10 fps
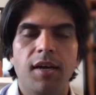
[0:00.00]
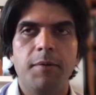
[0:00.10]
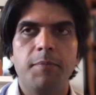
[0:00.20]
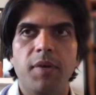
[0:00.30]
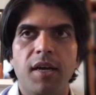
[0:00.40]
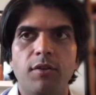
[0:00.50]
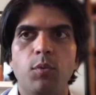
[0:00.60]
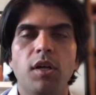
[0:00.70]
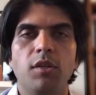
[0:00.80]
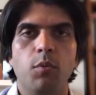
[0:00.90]

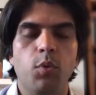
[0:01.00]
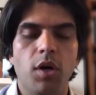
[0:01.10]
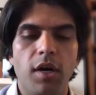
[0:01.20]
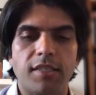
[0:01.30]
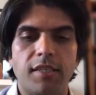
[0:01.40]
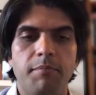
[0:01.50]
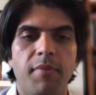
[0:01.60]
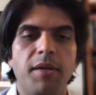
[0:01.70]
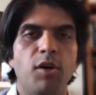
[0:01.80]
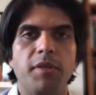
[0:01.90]
the world works
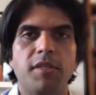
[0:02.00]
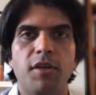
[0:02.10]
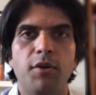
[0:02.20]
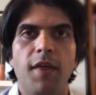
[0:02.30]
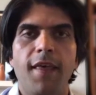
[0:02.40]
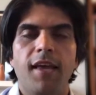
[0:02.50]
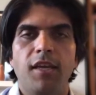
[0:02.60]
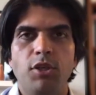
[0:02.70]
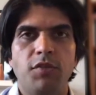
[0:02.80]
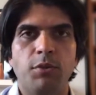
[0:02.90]
might not be so
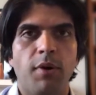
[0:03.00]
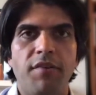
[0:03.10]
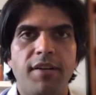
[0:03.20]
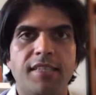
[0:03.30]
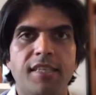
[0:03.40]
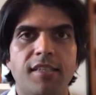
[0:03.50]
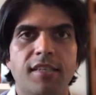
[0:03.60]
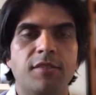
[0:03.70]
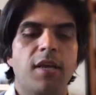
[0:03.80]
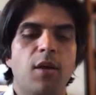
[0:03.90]
useful to our everyday
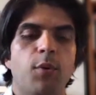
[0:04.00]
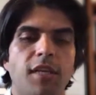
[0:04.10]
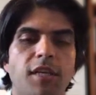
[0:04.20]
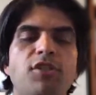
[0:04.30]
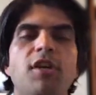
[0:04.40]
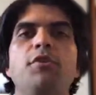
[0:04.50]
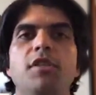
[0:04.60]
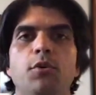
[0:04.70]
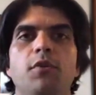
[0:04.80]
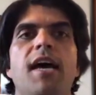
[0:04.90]
existence. Well, this
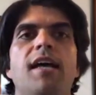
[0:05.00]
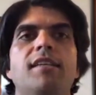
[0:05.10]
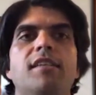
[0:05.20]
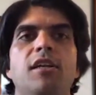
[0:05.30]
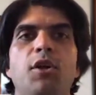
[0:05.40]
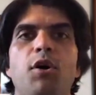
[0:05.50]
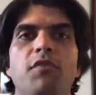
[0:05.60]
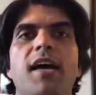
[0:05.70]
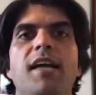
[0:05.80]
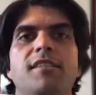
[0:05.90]
shows you that a
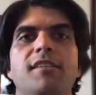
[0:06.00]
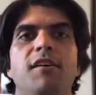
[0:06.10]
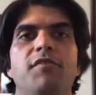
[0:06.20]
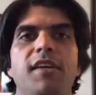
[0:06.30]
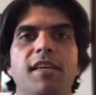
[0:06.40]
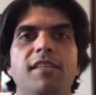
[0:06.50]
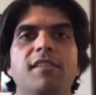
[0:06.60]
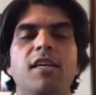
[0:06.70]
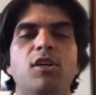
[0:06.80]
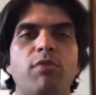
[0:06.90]
lot of that stuff
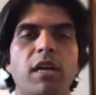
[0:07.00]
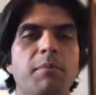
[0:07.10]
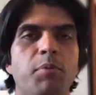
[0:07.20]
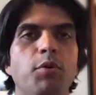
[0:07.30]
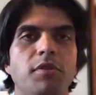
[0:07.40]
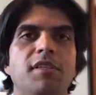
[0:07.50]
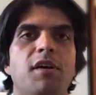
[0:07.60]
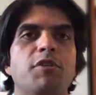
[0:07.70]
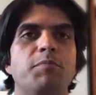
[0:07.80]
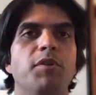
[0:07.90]
is incredibly
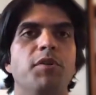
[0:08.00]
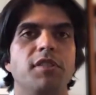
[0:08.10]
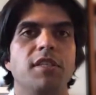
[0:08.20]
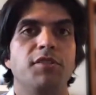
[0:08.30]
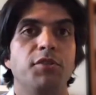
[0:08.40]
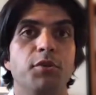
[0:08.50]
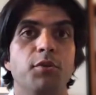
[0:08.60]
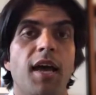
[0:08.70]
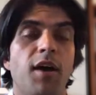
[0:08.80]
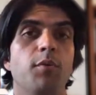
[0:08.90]
important in our responses
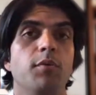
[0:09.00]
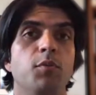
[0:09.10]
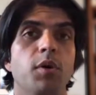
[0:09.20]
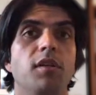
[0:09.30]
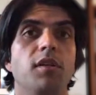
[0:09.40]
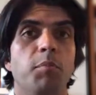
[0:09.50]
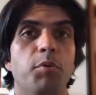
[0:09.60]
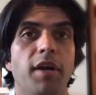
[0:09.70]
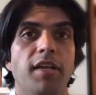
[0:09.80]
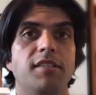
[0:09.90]
to how world
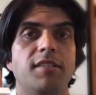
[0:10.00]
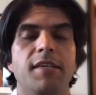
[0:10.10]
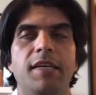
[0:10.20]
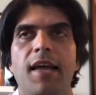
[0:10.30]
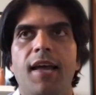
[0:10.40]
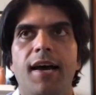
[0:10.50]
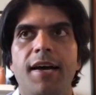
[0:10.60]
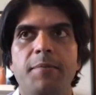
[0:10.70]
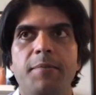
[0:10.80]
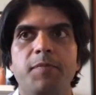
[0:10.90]
operates.
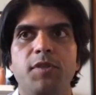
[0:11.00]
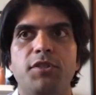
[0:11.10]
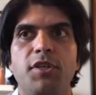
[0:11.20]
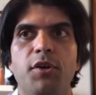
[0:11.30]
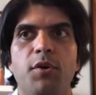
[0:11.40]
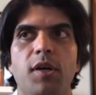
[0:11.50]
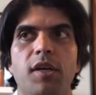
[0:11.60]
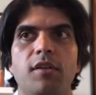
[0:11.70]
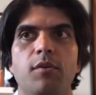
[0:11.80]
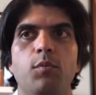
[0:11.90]
So
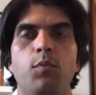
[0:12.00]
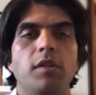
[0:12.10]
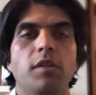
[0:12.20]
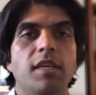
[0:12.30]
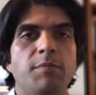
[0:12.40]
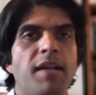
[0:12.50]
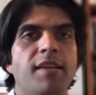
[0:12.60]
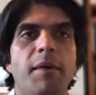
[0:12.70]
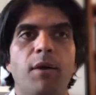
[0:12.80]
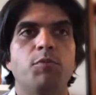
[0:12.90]
this
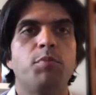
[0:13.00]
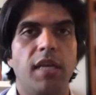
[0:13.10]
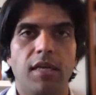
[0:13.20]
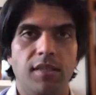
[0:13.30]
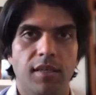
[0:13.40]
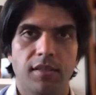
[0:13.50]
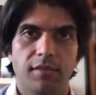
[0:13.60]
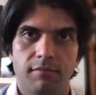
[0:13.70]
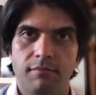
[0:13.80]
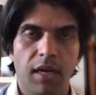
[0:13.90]
pandemic was
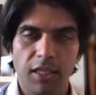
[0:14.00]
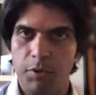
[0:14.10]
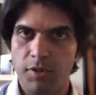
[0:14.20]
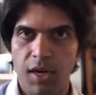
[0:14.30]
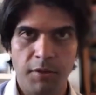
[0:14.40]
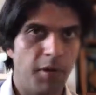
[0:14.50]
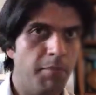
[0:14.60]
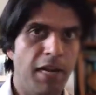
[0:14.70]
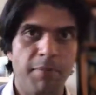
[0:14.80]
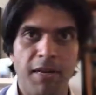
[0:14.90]
predicted multiple times
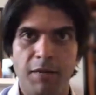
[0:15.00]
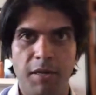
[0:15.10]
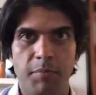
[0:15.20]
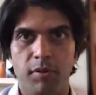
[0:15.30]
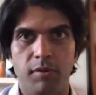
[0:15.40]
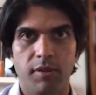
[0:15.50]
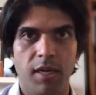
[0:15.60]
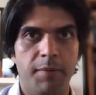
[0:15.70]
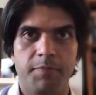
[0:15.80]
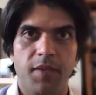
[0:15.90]
by many
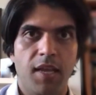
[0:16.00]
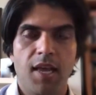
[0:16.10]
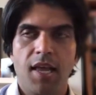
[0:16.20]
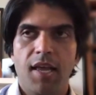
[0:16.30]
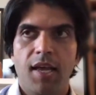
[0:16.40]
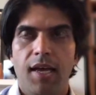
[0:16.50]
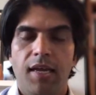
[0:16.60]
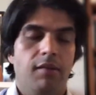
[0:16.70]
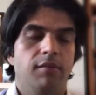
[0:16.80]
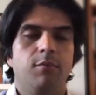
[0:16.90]
people.
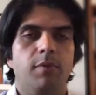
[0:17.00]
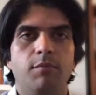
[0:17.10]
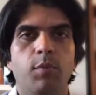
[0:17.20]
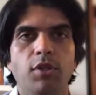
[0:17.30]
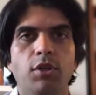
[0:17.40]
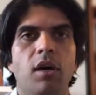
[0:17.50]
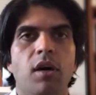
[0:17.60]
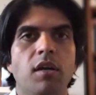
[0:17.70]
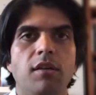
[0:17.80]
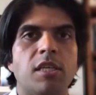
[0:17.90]
You
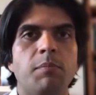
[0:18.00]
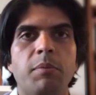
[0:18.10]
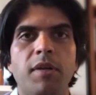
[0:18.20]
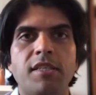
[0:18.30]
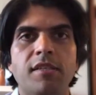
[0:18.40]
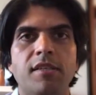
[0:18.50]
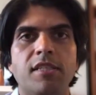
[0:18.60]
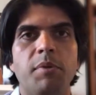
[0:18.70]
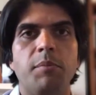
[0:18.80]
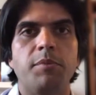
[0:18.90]
can argue that some people listened
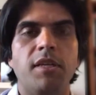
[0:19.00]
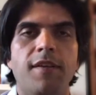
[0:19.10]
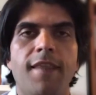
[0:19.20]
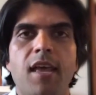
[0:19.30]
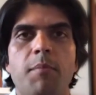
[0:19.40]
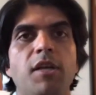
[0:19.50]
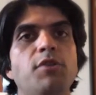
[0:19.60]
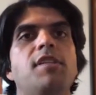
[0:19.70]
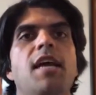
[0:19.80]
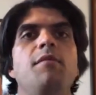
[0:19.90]
and some people didn't,
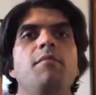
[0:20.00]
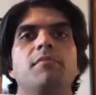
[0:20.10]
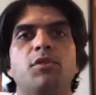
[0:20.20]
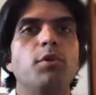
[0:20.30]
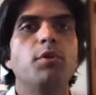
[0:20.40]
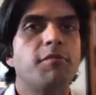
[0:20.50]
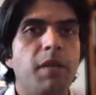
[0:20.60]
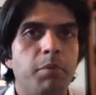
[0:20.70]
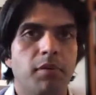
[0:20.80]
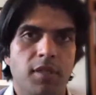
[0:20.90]
but those same sorts
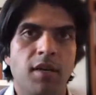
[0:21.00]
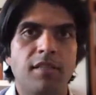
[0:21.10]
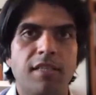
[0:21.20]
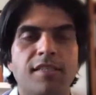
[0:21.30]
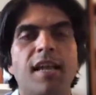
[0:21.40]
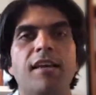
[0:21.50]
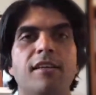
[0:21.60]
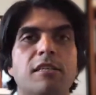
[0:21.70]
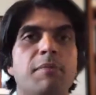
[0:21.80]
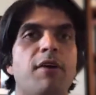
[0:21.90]
of people, scientists, are
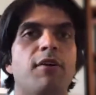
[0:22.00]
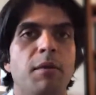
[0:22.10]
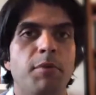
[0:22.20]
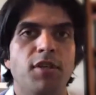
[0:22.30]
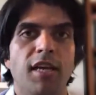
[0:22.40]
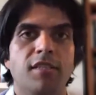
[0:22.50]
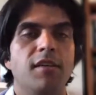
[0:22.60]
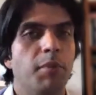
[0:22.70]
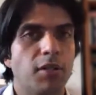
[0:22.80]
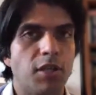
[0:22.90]
telling us about climate
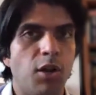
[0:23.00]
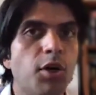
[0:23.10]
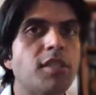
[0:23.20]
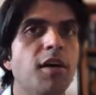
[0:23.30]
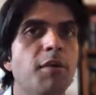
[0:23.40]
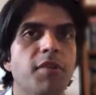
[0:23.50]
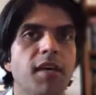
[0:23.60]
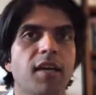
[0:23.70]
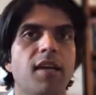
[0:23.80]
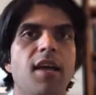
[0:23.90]
change, a much longer term
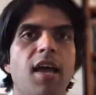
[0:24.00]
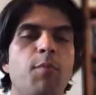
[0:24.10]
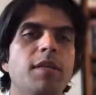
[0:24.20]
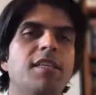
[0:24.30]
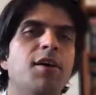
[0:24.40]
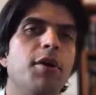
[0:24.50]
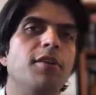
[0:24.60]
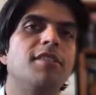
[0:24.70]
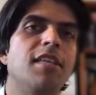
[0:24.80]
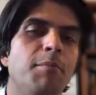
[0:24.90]
thing, and we
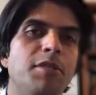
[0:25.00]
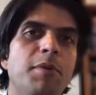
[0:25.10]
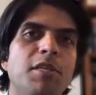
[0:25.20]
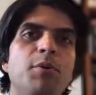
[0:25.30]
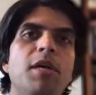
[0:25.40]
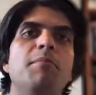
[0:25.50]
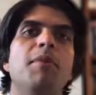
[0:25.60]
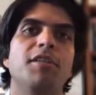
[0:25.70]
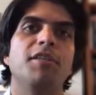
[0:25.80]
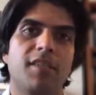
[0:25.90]
don't seem to be
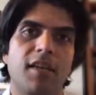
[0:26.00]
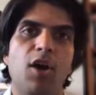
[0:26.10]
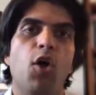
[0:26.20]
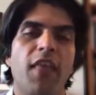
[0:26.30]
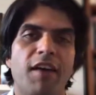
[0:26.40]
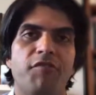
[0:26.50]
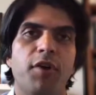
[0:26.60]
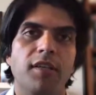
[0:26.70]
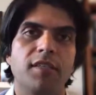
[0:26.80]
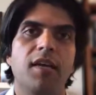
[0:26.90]
doing much on that
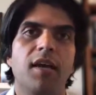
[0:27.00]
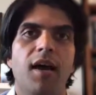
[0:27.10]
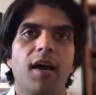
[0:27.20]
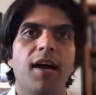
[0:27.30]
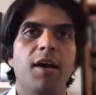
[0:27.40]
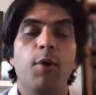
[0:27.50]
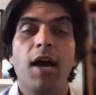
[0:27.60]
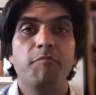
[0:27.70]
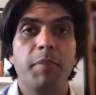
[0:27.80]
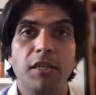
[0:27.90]
front,
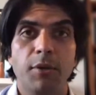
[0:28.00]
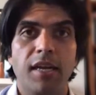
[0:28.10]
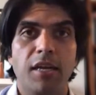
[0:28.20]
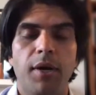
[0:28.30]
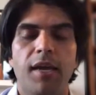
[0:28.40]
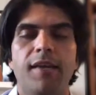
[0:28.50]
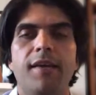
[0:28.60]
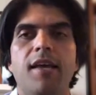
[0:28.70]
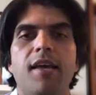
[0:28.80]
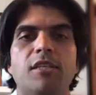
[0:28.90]
or haven't been doing anyway.
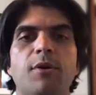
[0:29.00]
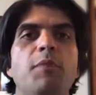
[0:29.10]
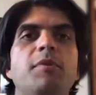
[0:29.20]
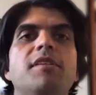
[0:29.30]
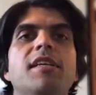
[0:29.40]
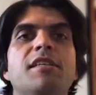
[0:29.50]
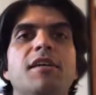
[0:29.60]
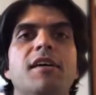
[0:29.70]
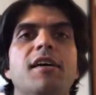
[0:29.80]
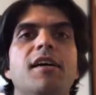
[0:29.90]
So I hope that
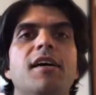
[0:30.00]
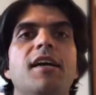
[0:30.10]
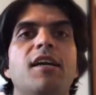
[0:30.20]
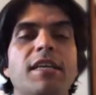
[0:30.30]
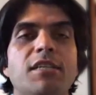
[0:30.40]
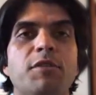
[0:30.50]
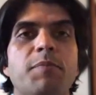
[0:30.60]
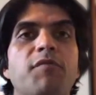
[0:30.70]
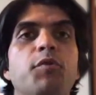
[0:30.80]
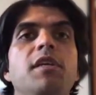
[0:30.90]
there's a greater
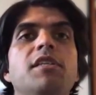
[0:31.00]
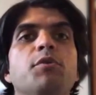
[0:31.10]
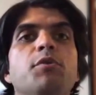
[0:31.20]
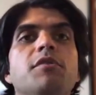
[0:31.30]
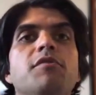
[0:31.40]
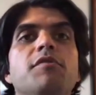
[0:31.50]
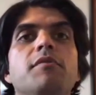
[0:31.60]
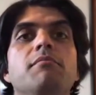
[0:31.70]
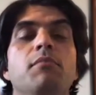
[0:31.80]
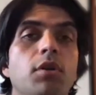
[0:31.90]
respect for these sorts of
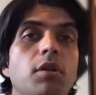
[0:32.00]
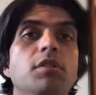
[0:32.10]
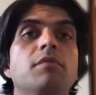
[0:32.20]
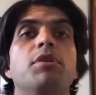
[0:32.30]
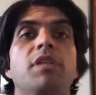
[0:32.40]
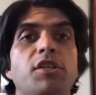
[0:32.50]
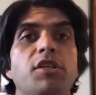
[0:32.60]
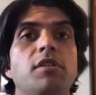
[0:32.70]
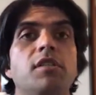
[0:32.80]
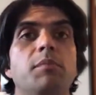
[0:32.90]
models and
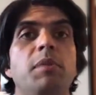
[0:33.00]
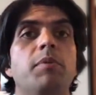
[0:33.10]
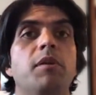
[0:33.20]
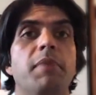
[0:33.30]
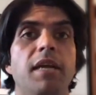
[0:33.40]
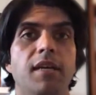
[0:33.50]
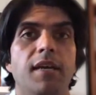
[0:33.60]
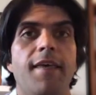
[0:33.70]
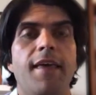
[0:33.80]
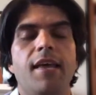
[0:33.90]
predictions that people are
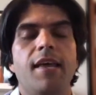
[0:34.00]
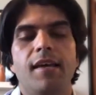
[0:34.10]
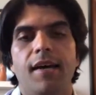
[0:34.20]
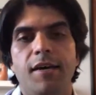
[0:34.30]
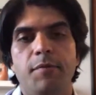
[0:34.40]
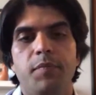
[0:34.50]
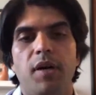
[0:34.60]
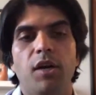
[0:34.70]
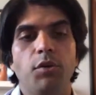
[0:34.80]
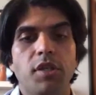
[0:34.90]
making.
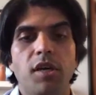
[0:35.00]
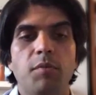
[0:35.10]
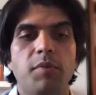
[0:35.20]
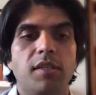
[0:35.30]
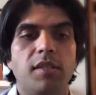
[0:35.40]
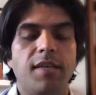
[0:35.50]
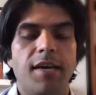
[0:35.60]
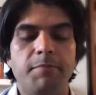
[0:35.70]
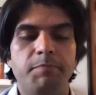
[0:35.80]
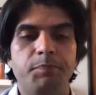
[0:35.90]
I also hope that